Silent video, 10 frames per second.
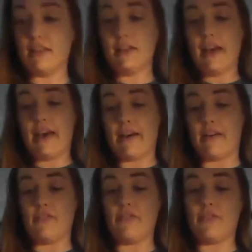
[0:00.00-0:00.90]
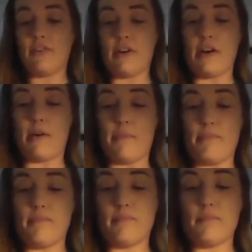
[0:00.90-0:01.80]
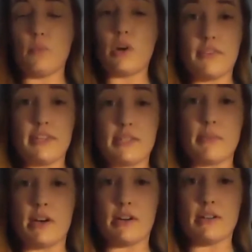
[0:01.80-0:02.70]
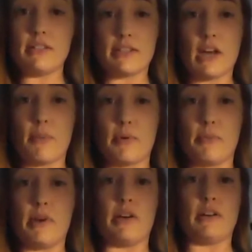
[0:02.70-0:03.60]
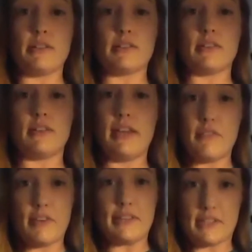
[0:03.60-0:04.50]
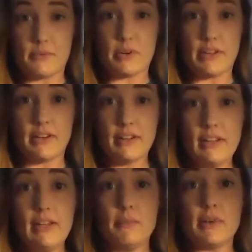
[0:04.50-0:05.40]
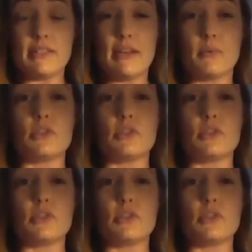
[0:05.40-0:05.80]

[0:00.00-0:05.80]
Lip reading: have one of these mugs, these copper mugs, invest in one because they will